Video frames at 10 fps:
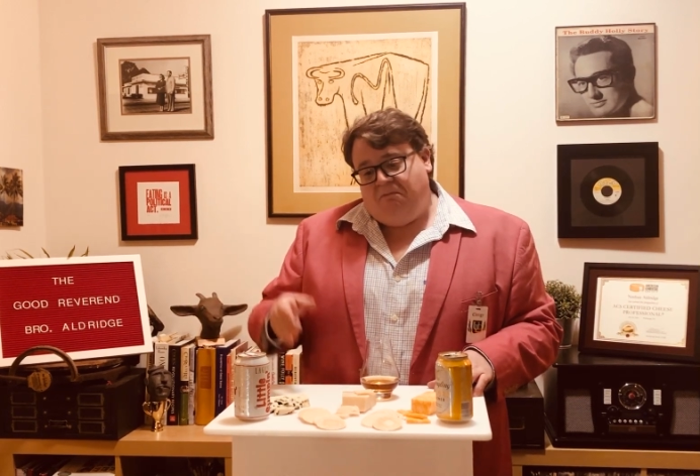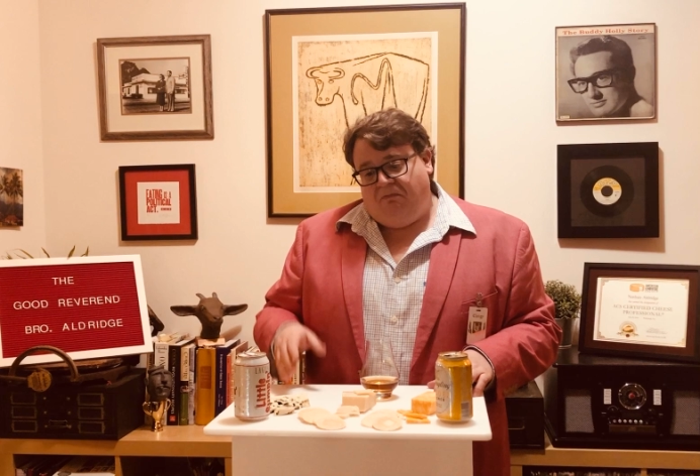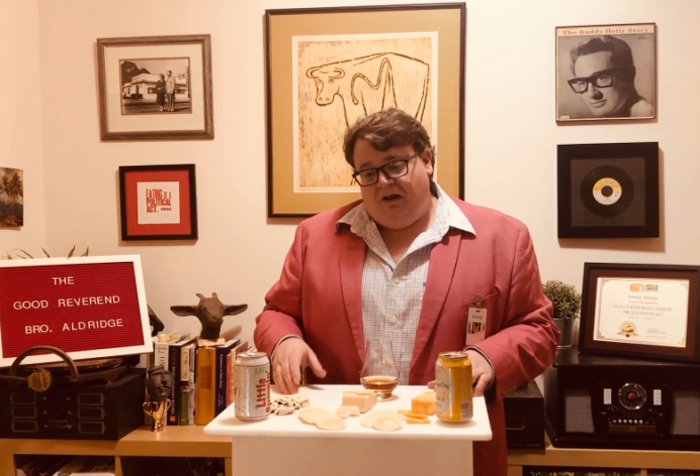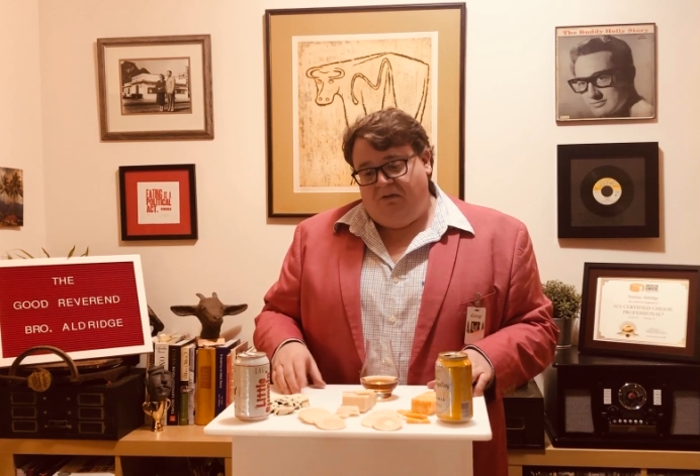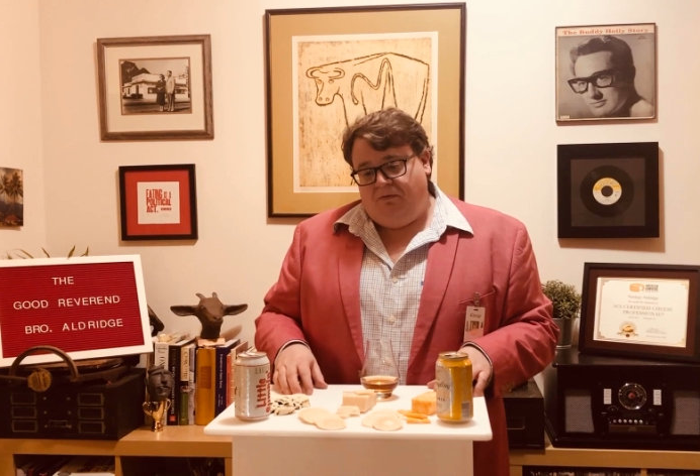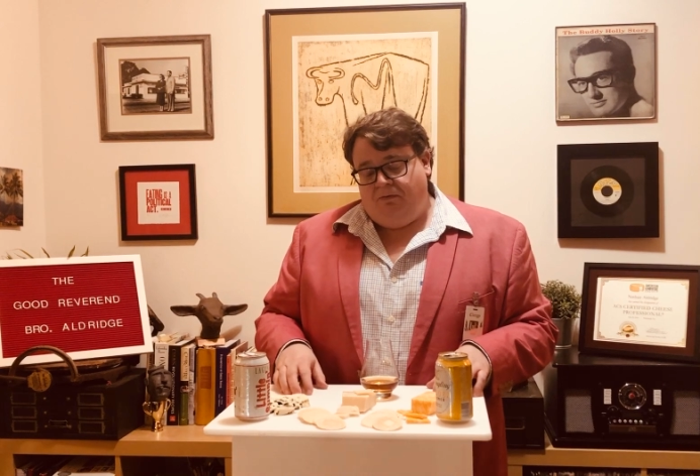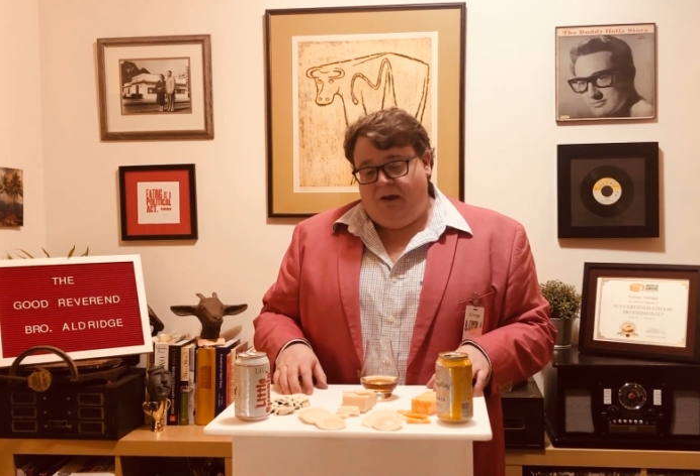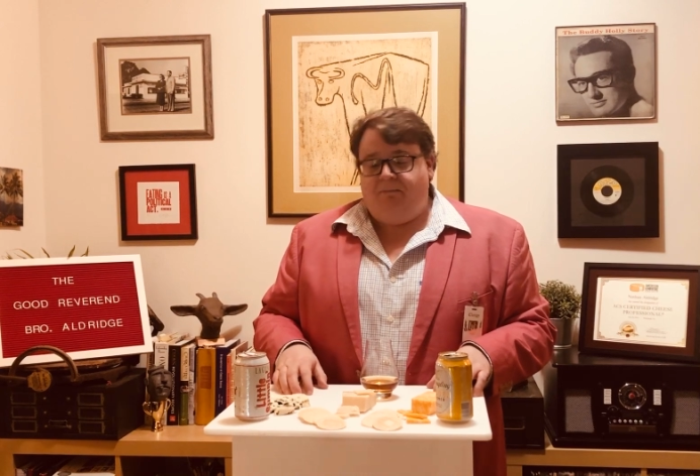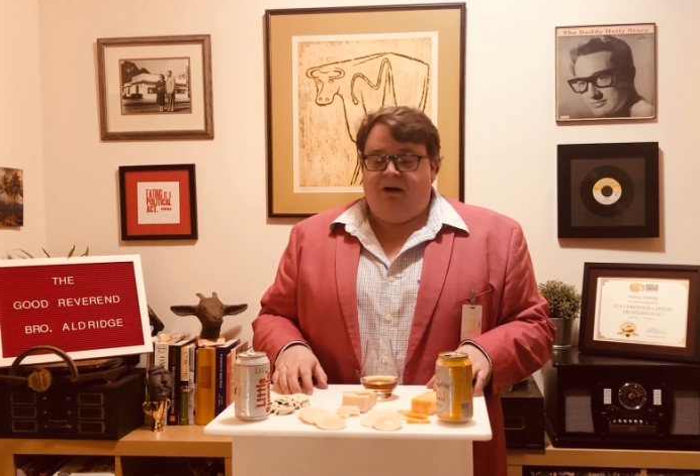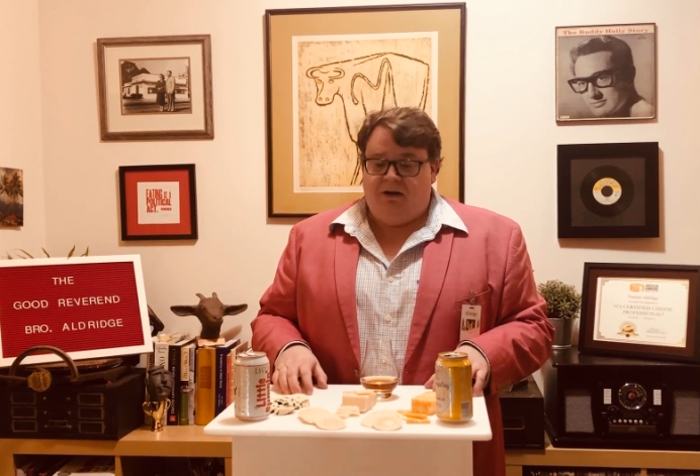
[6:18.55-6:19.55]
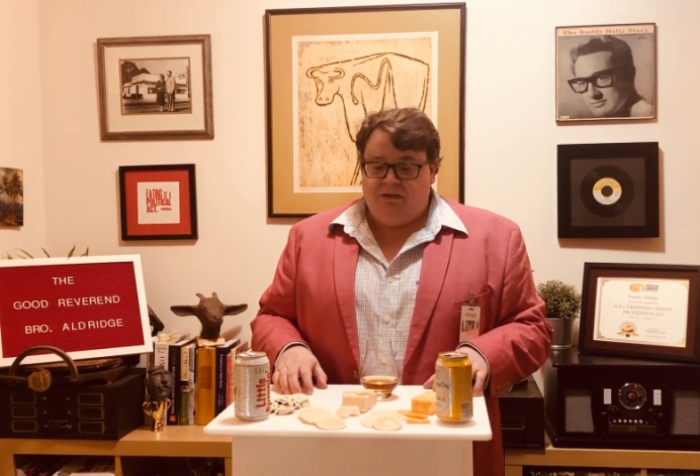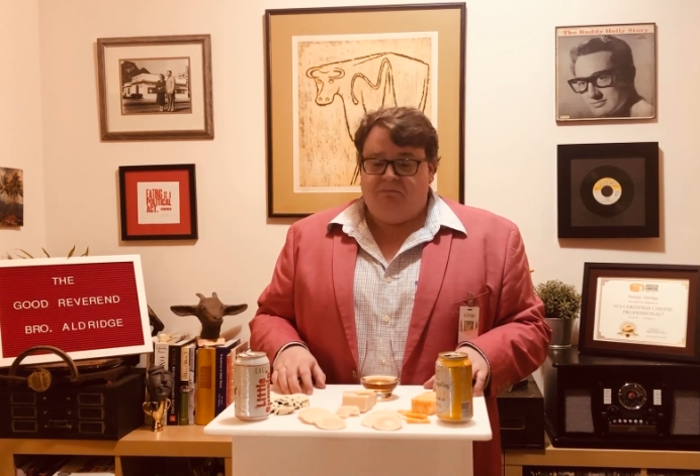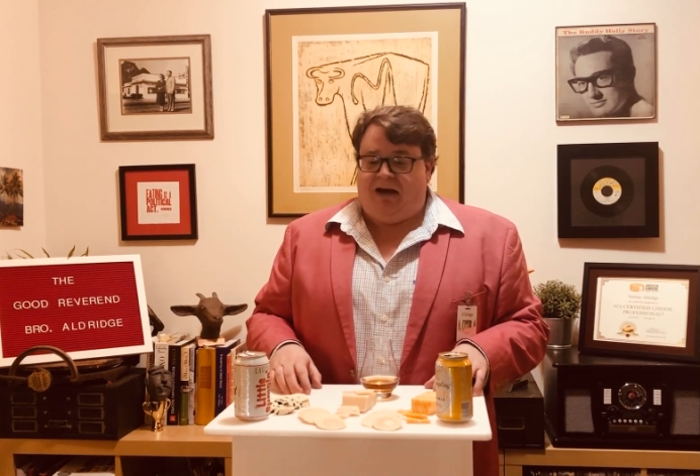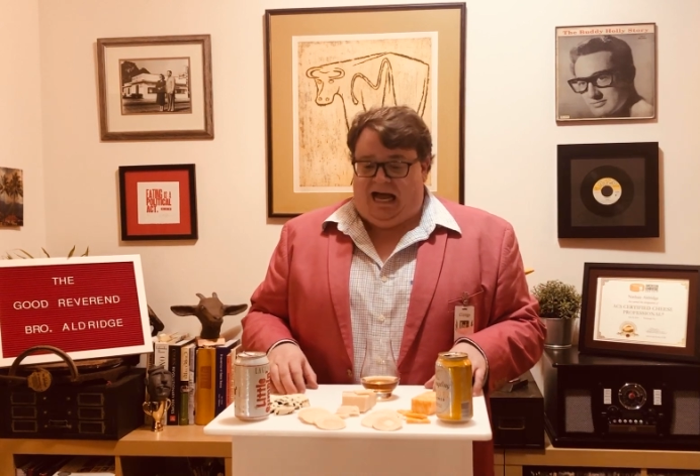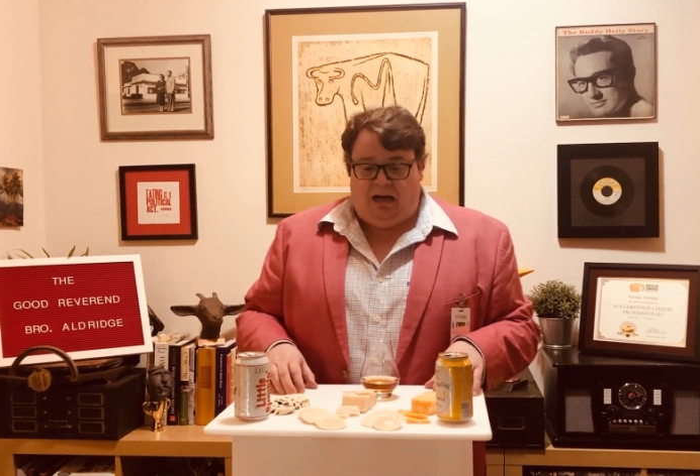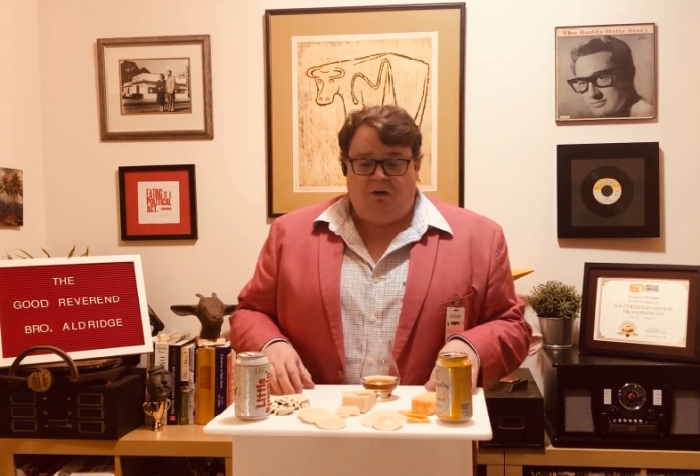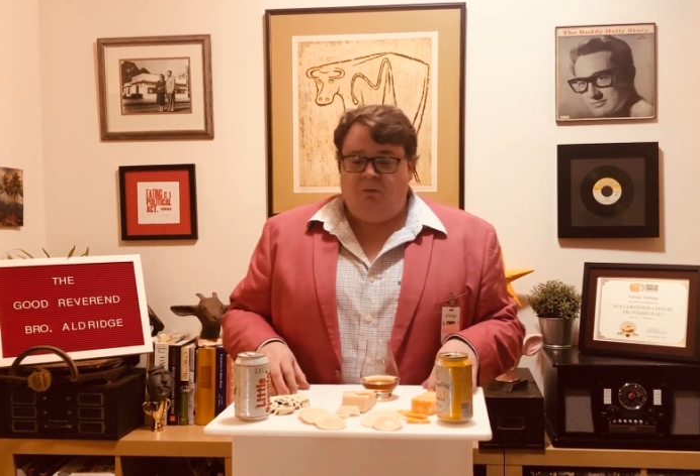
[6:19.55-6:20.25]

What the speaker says: flavor. Well, there it is, bile.